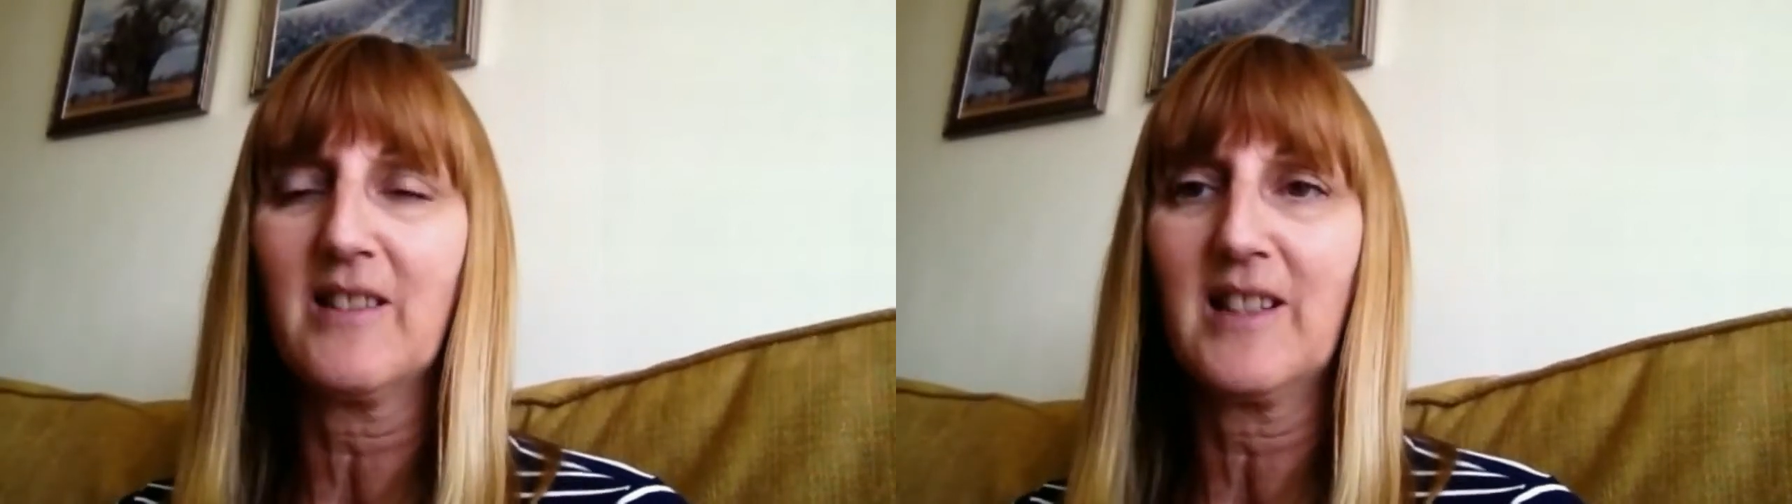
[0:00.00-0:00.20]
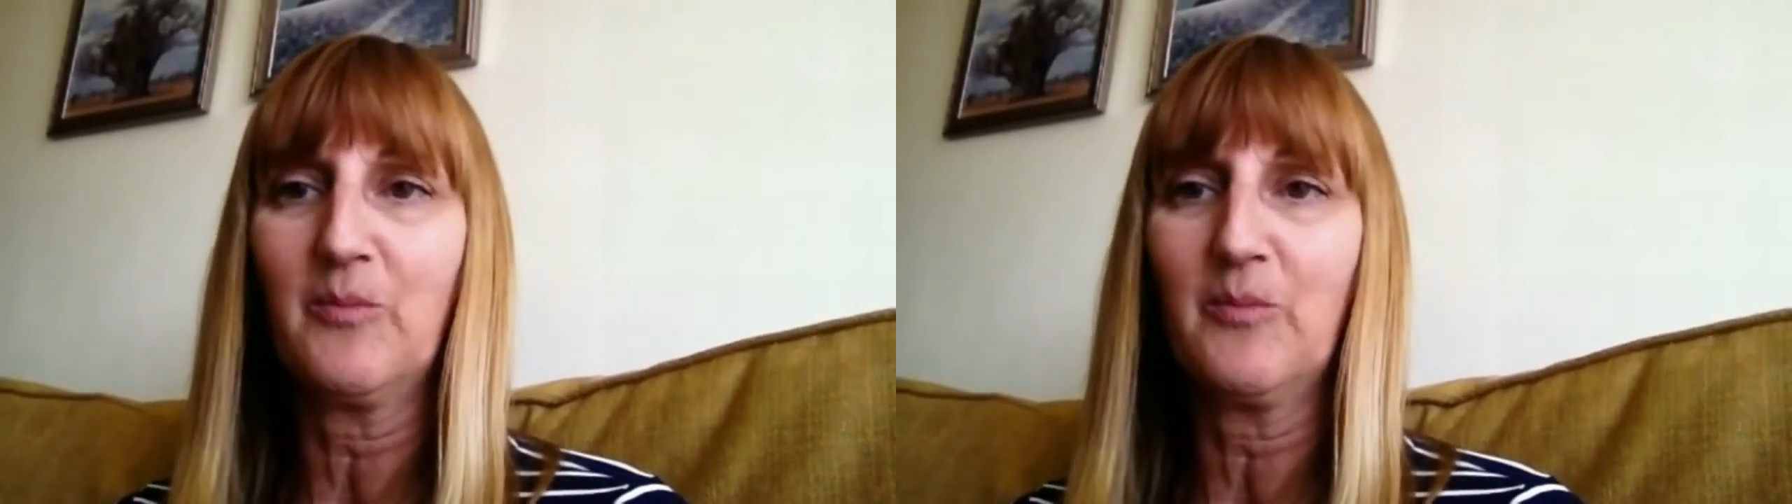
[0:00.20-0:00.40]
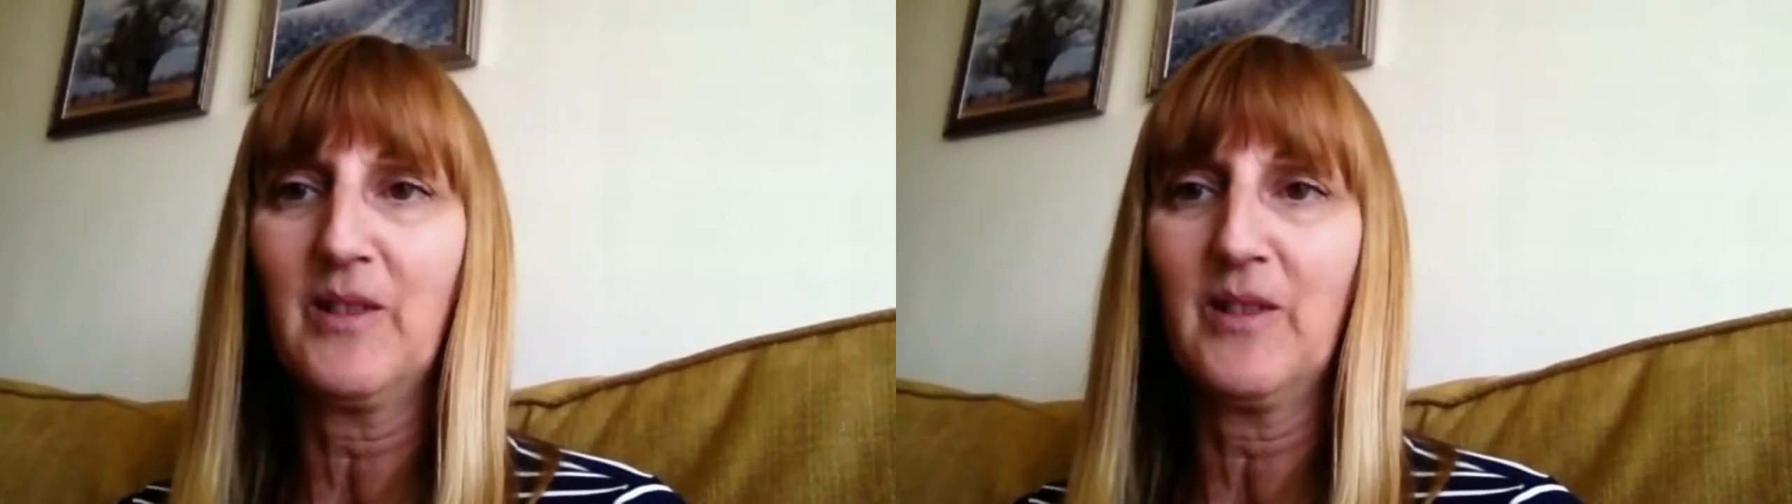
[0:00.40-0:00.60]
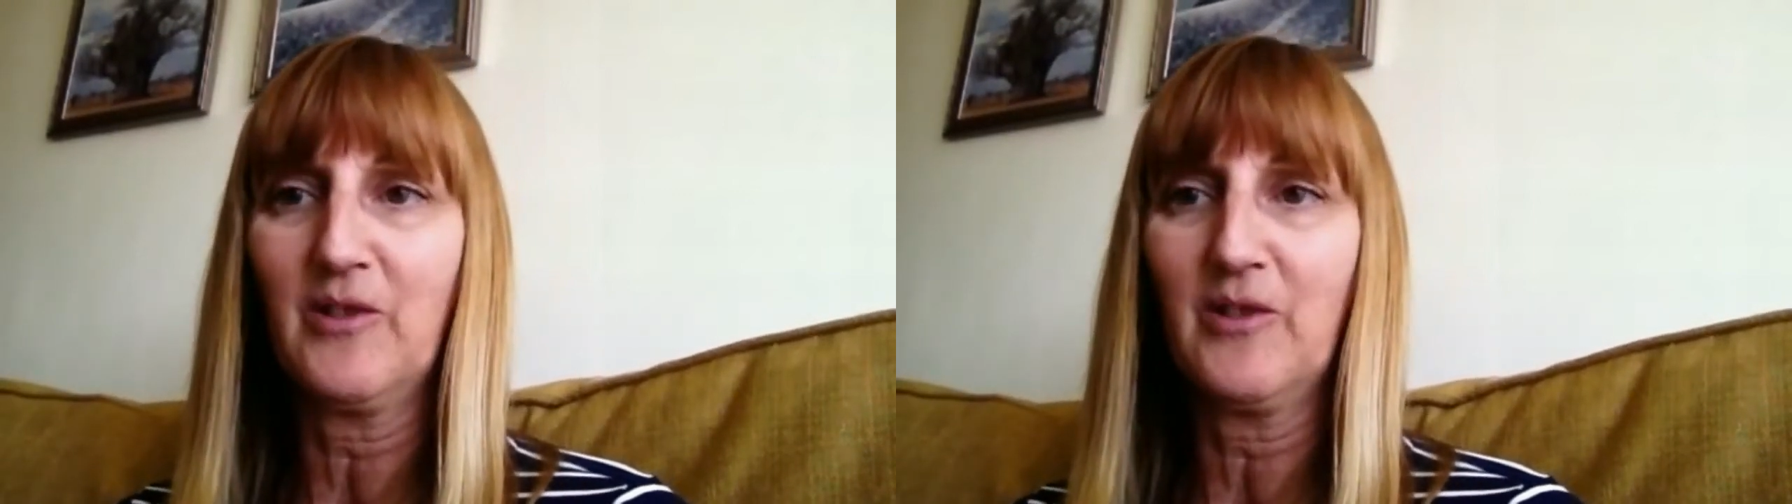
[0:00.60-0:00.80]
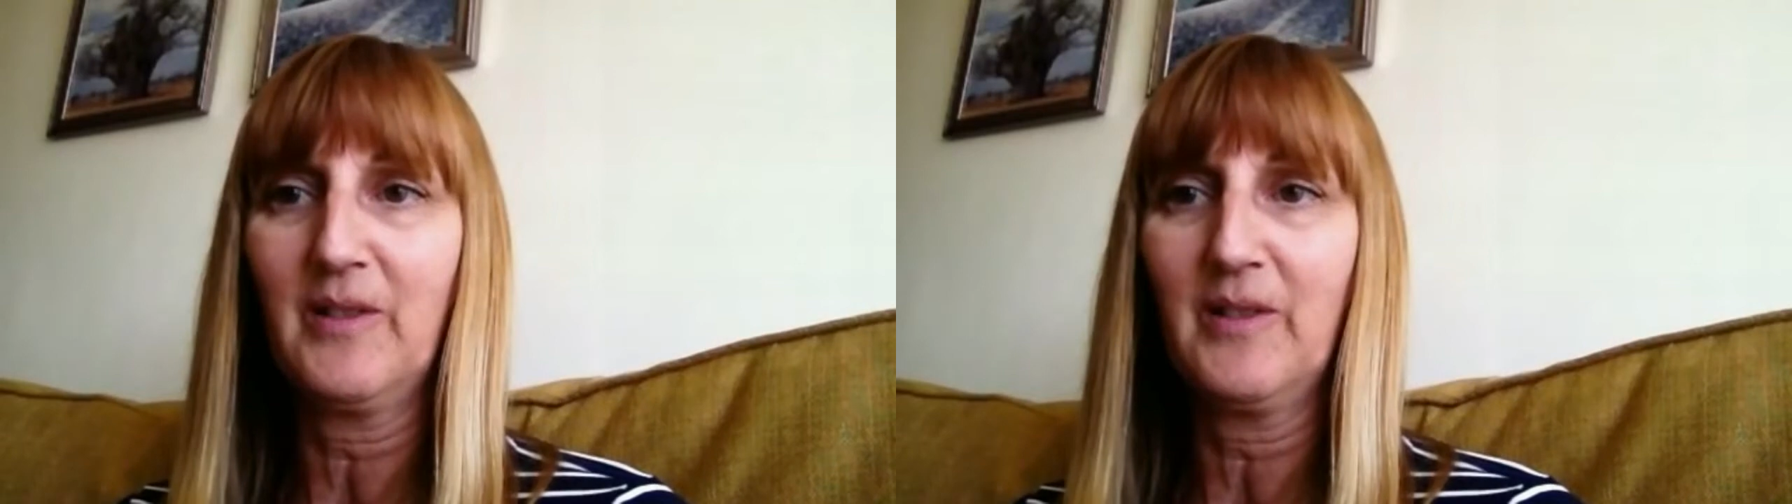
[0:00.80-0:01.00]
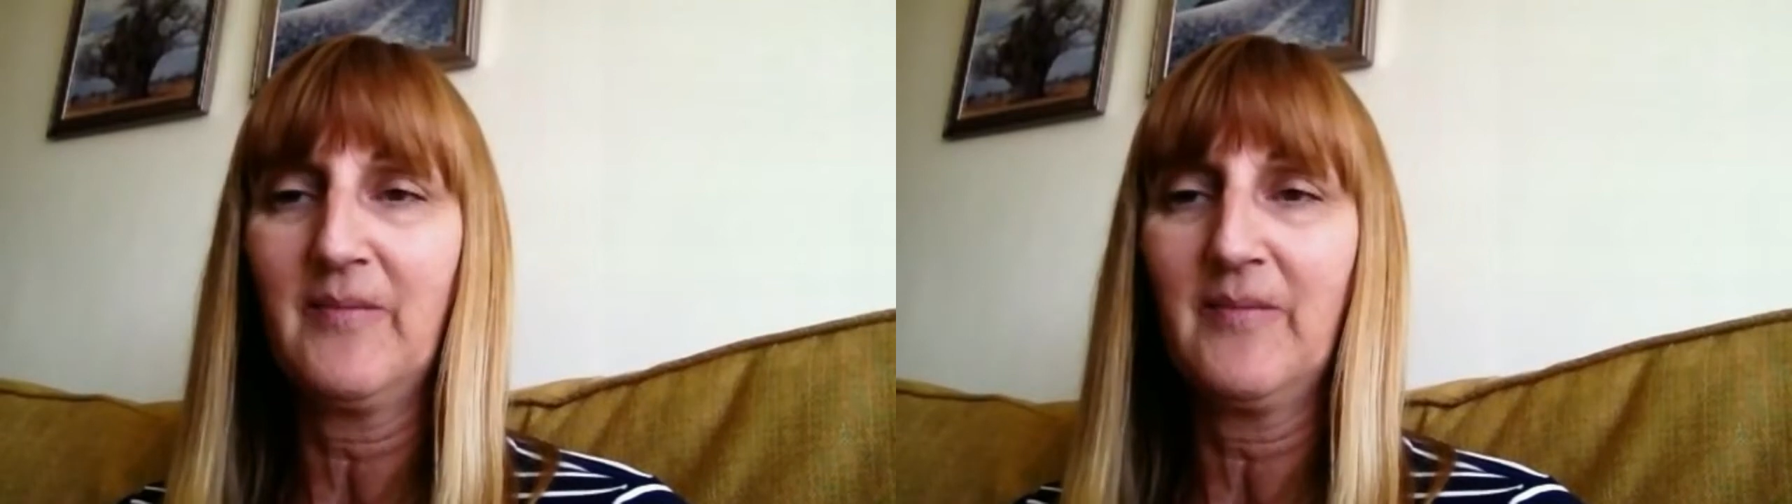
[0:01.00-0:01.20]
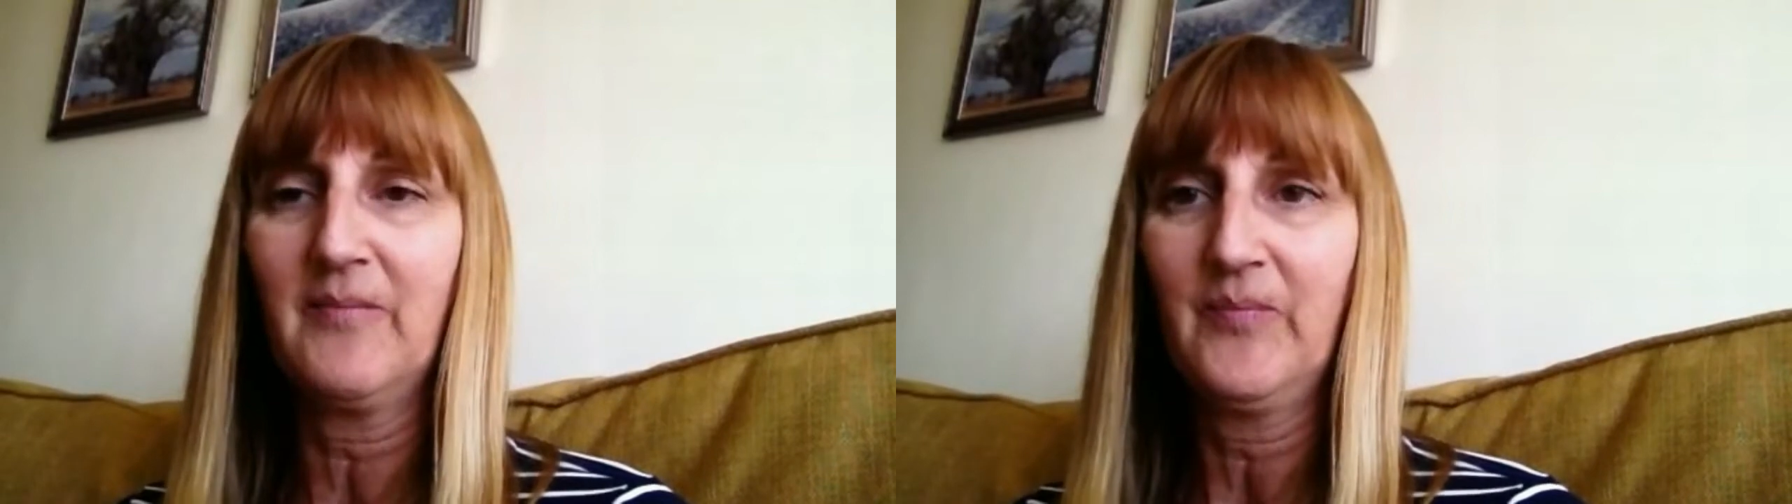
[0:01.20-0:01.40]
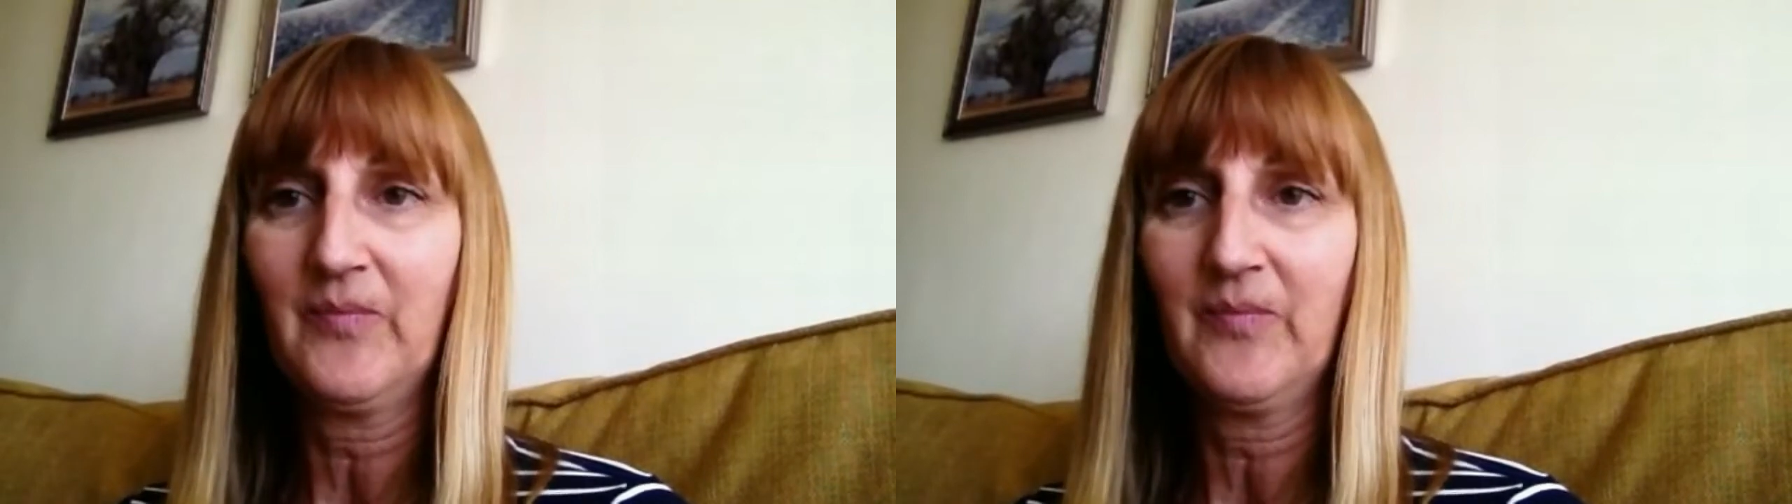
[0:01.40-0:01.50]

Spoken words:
until you'd been through it.